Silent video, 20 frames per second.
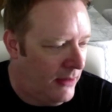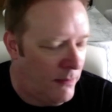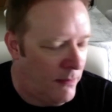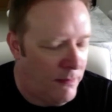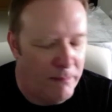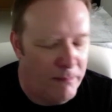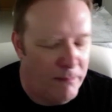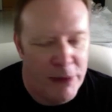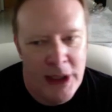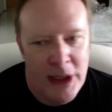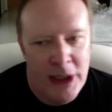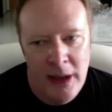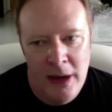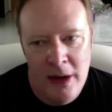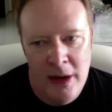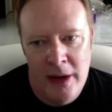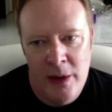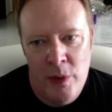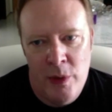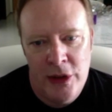machine
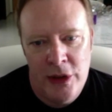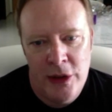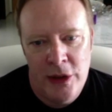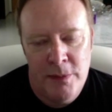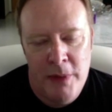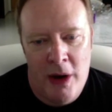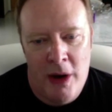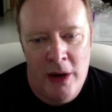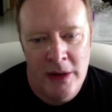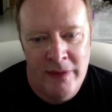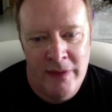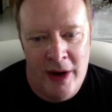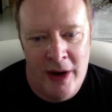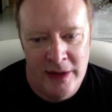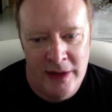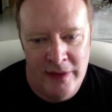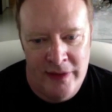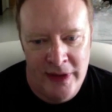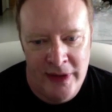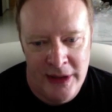learning, which is part of
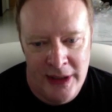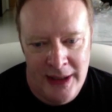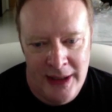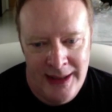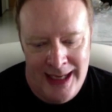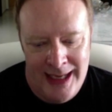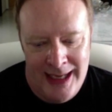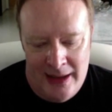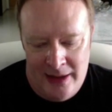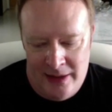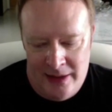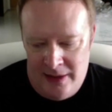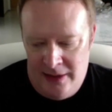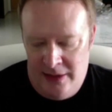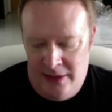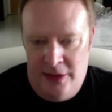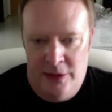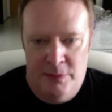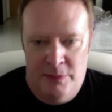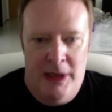artificial
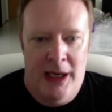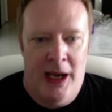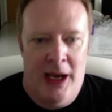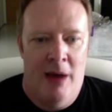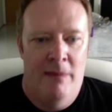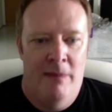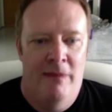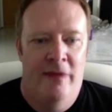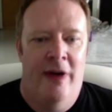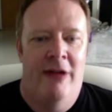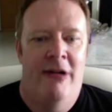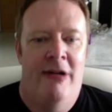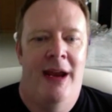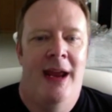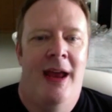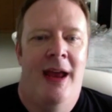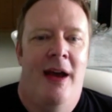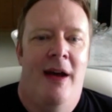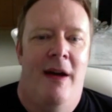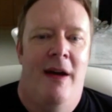intelligence, has become
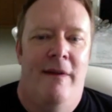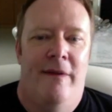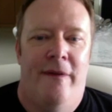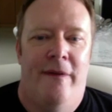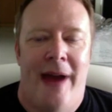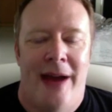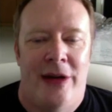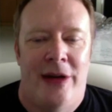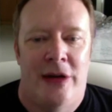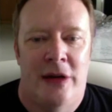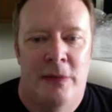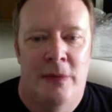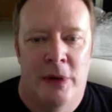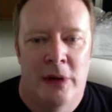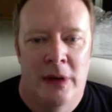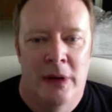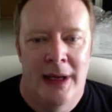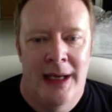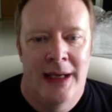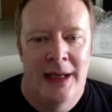very
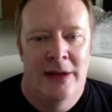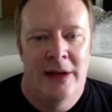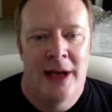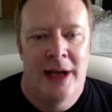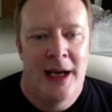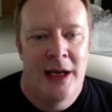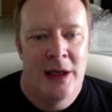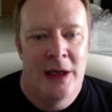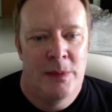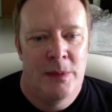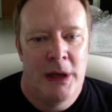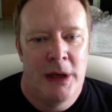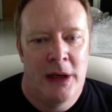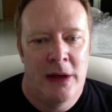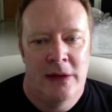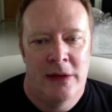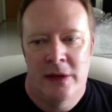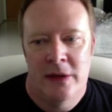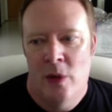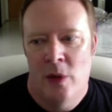fashionable these days
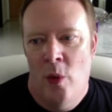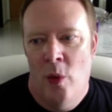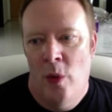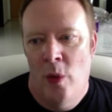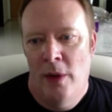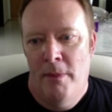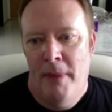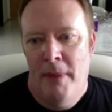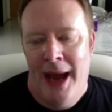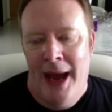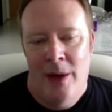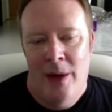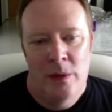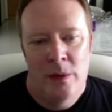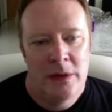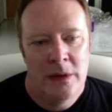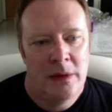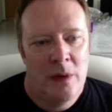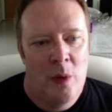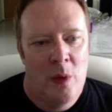because it's all about
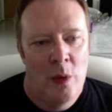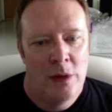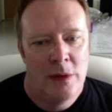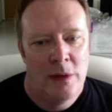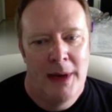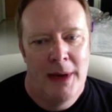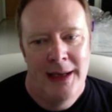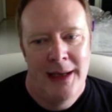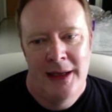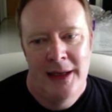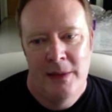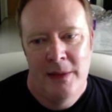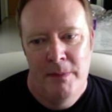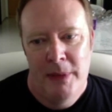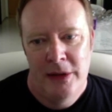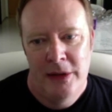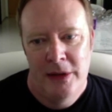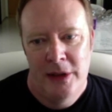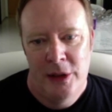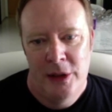automating
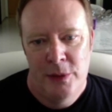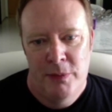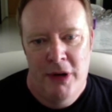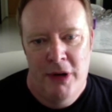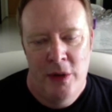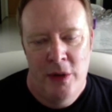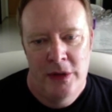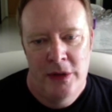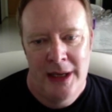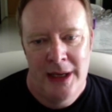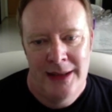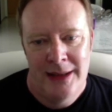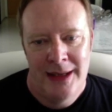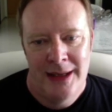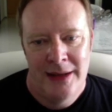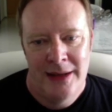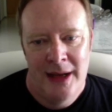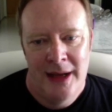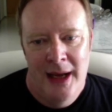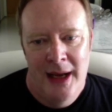business
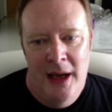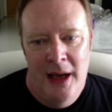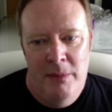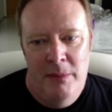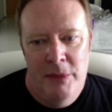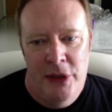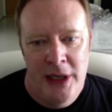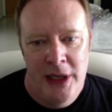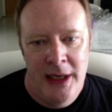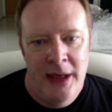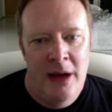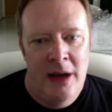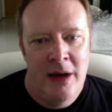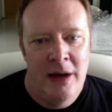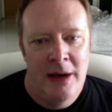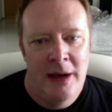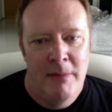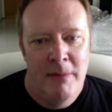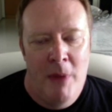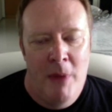processes. Machine
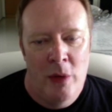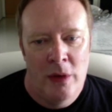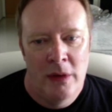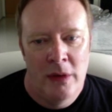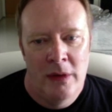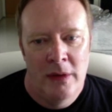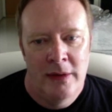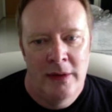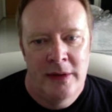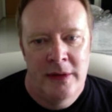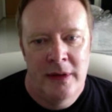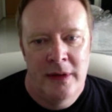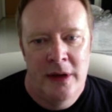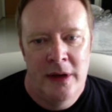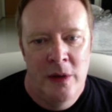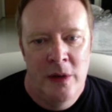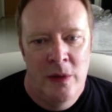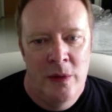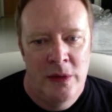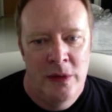learning models
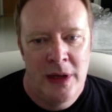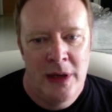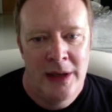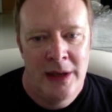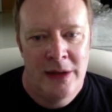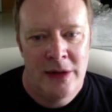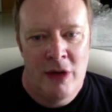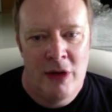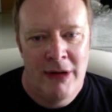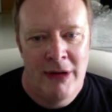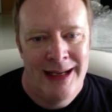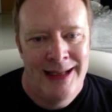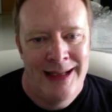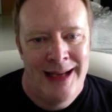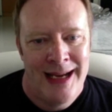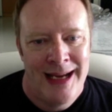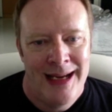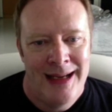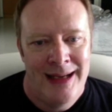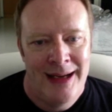use historic
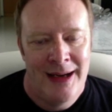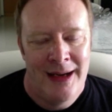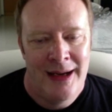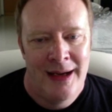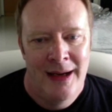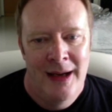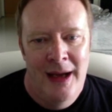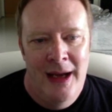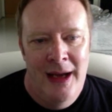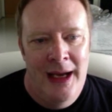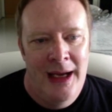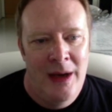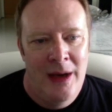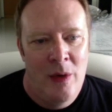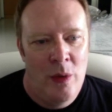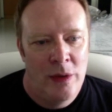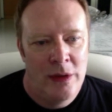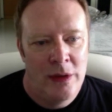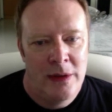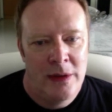data in
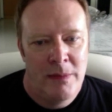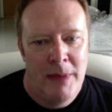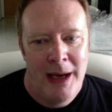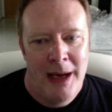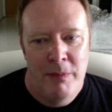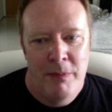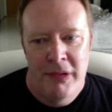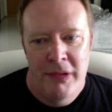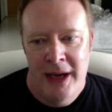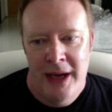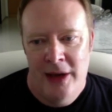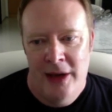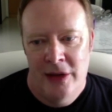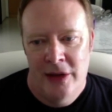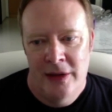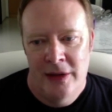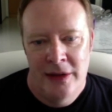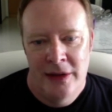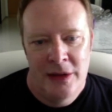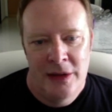order to make
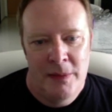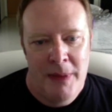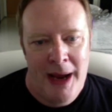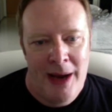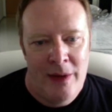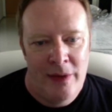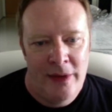predictions about the